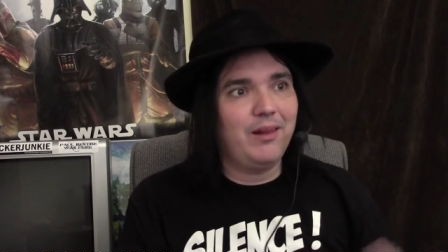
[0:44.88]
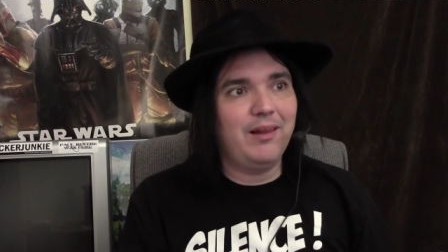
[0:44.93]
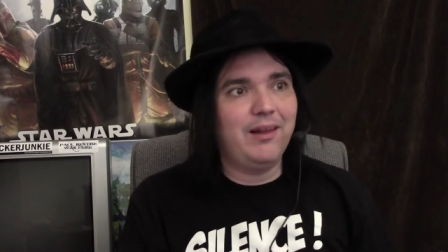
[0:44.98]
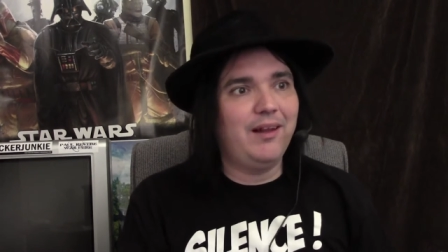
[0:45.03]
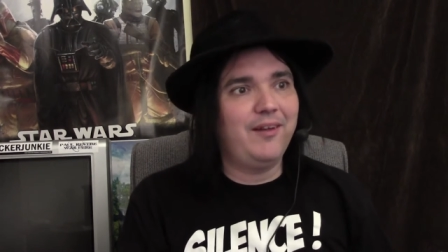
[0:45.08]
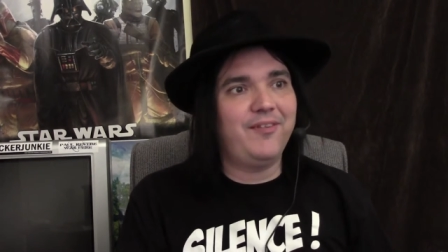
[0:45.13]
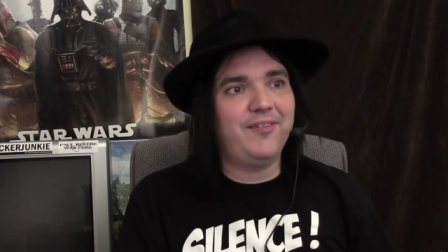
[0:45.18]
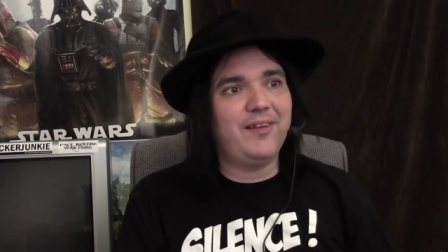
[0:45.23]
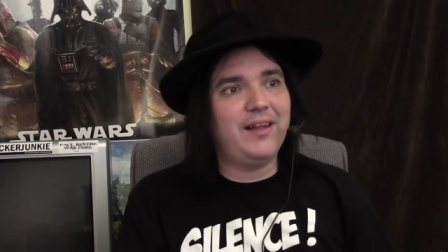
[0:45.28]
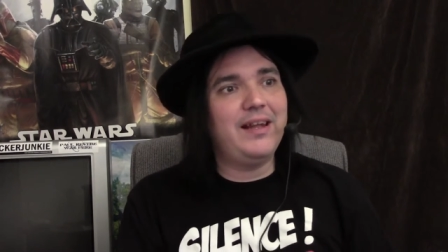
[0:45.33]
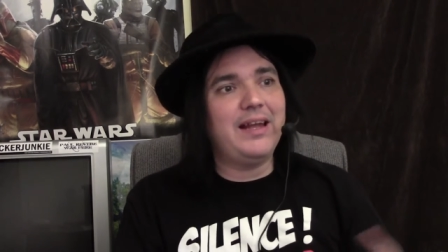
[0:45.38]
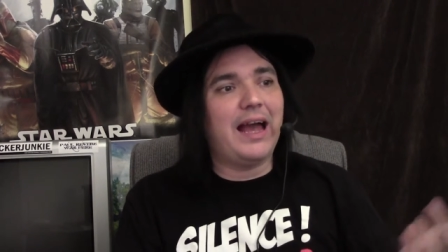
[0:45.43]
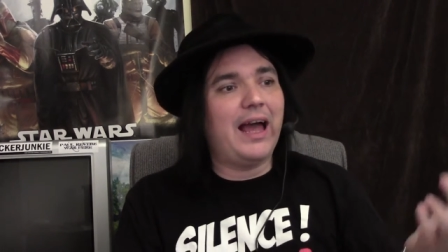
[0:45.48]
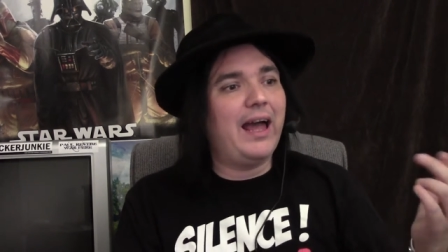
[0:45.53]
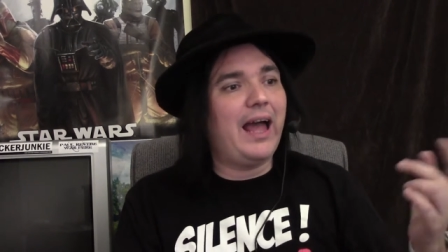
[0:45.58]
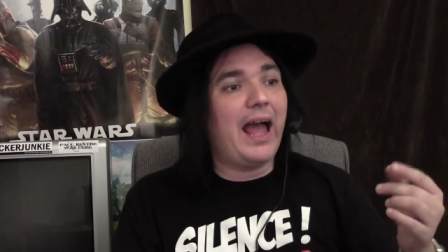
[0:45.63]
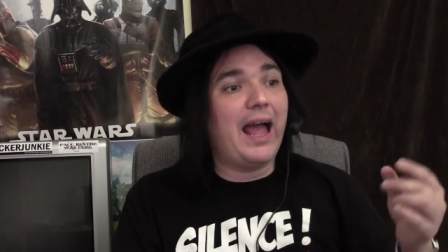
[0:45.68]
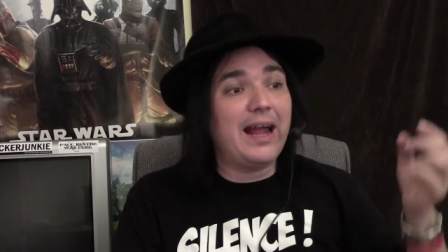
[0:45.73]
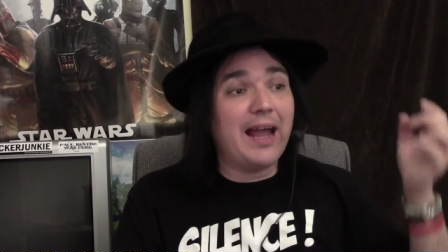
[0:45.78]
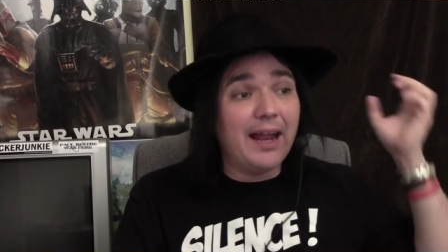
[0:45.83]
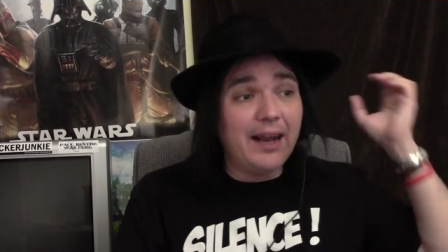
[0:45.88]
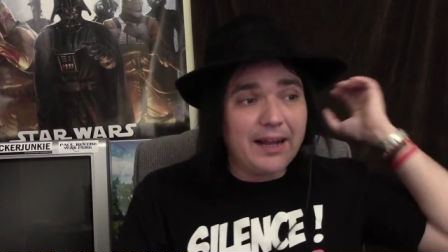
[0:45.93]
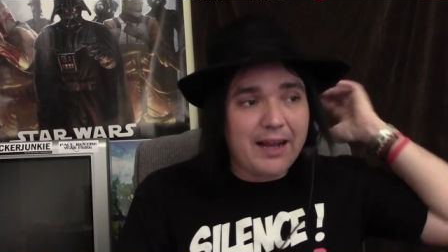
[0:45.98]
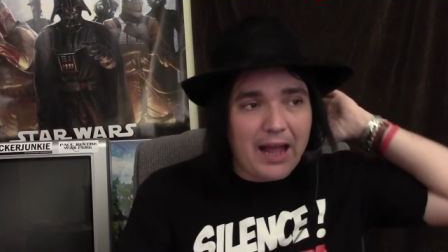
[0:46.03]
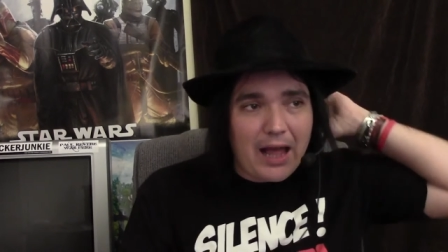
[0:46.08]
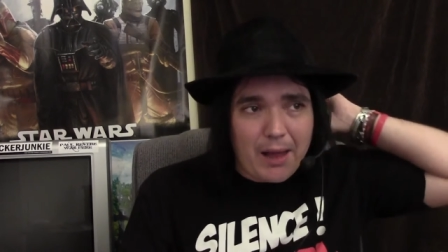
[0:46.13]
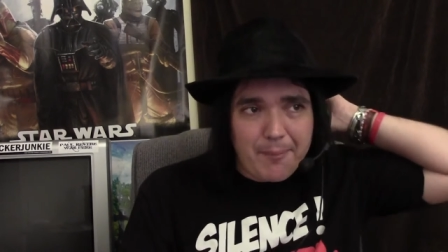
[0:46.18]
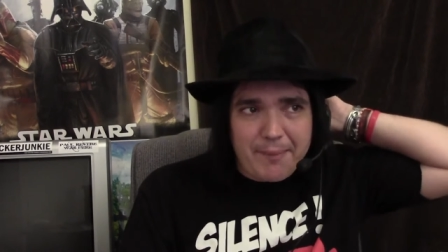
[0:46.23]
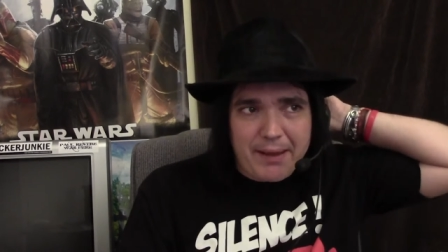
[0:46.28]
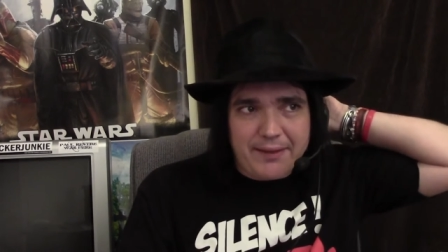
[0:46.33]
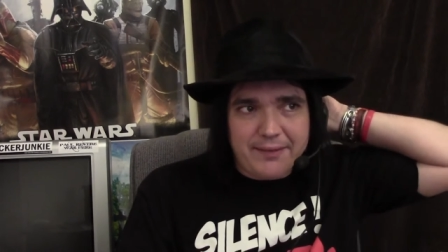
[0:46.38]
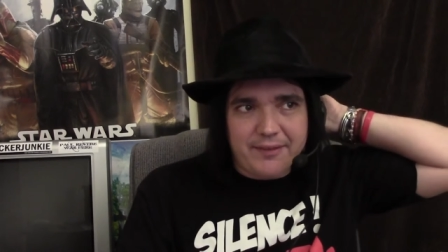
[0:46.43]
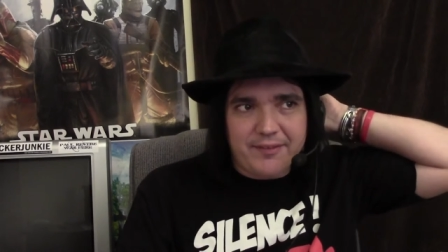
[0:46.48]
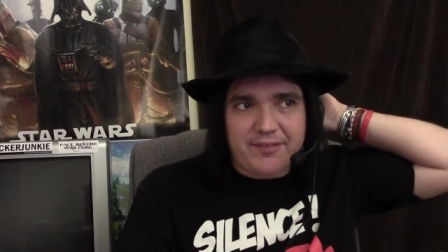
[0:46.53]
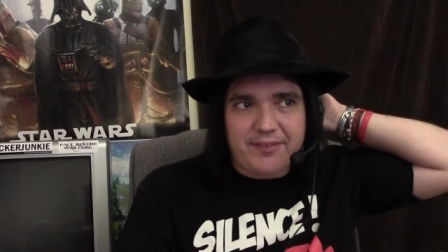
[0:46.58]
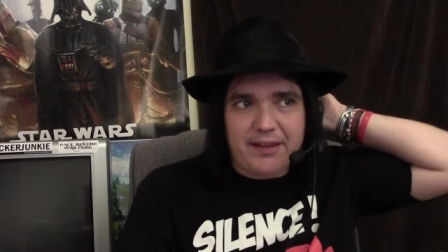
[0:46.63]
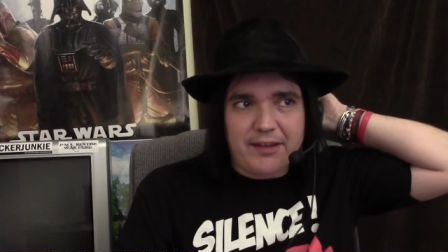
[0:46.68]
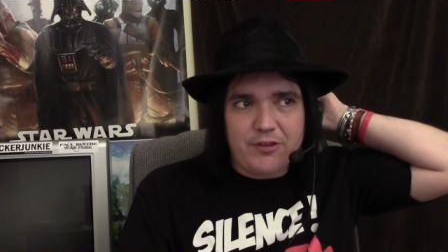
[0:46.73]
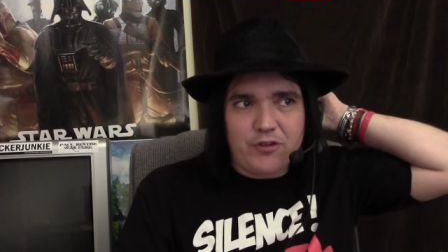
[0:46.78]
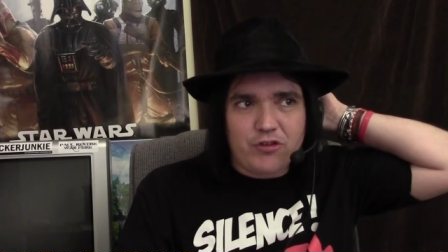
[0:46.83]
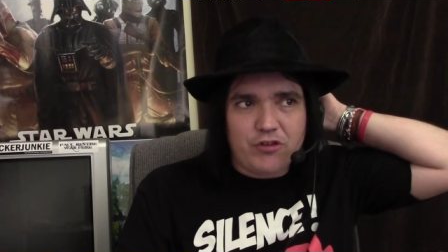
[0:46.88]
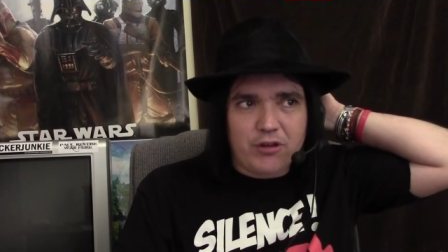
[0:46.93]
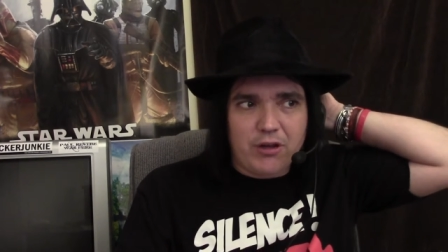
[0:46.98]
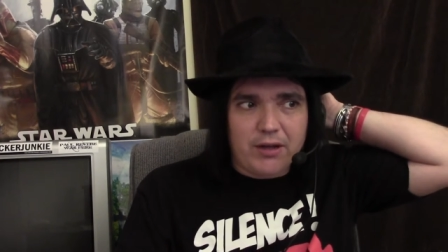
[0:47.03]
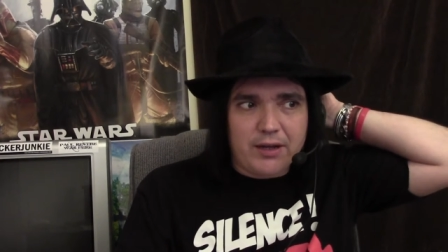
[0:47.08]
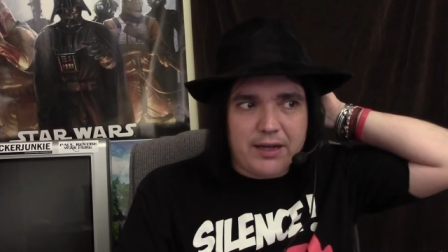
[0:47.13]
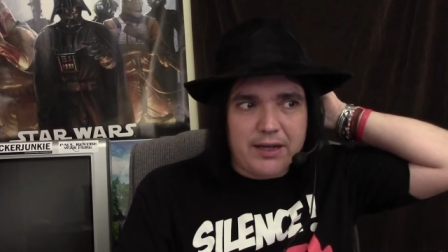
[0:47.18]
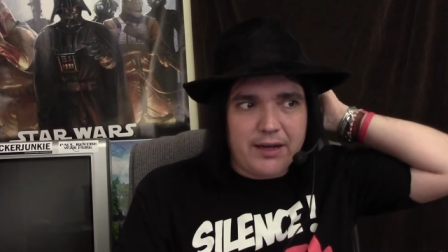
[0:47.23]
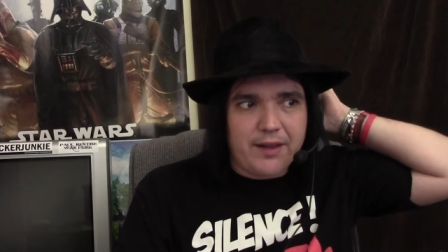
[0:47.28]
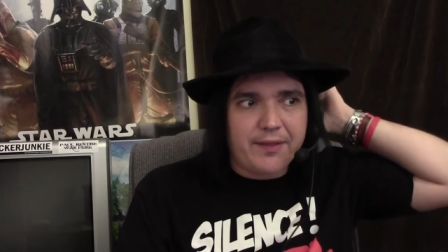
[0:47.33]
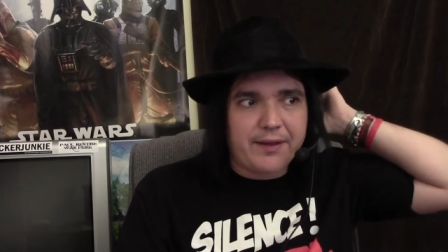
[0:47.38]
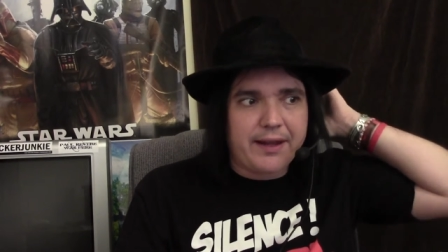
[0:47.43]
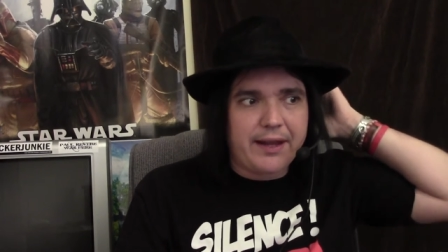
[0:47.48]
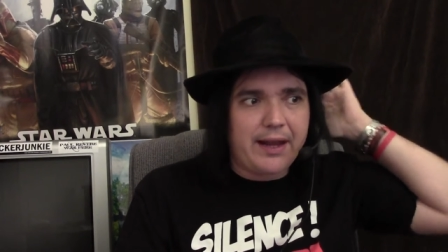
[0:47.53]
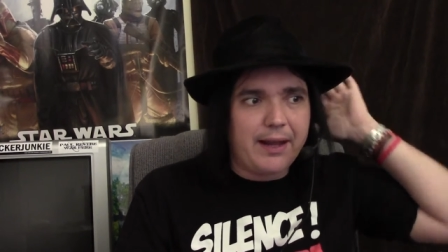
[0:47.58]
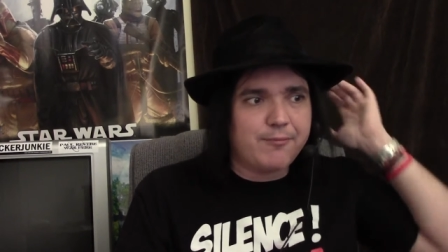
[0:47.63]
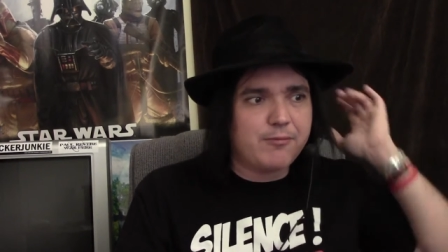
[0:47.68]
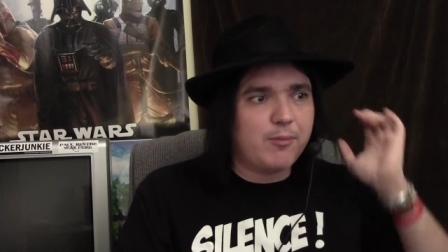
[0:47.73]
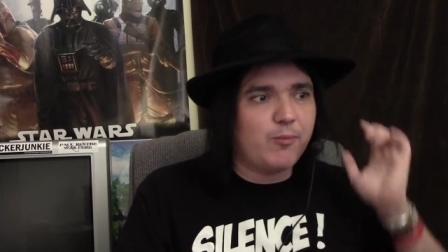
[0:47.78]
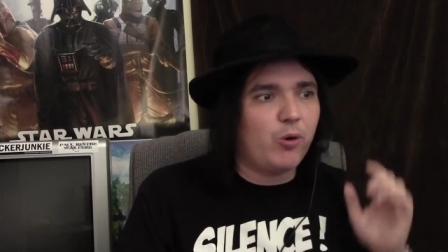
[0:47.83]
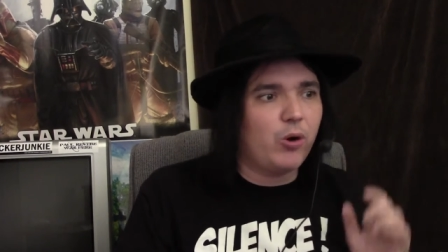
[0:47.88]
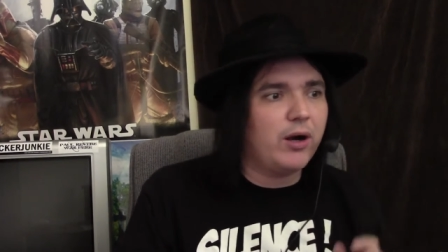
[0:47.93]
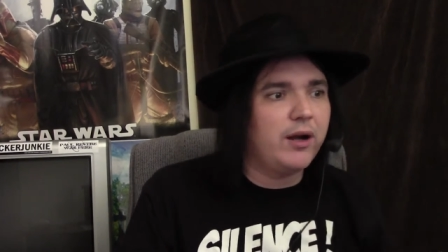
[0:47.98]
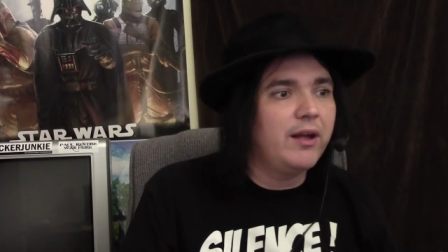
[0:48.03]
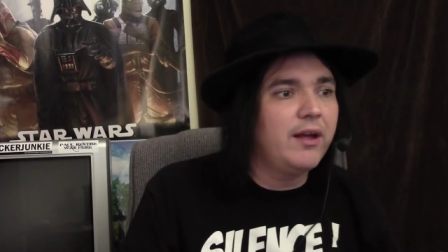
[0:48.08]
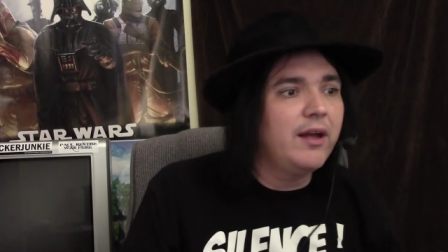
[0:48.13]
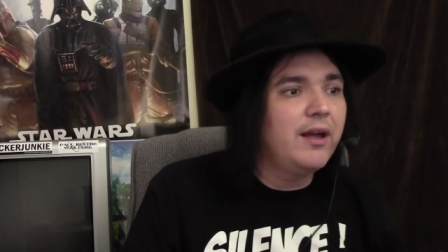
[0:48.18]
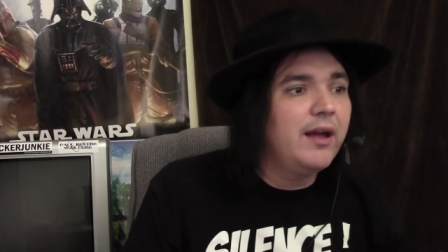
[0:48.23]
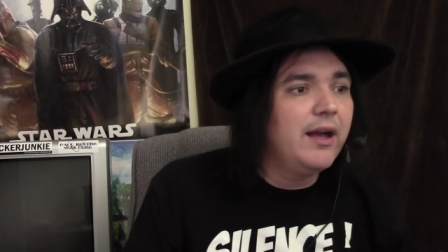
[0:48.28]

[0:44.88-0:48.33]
Let's see, I, I got a comment that said you should look into the camera more,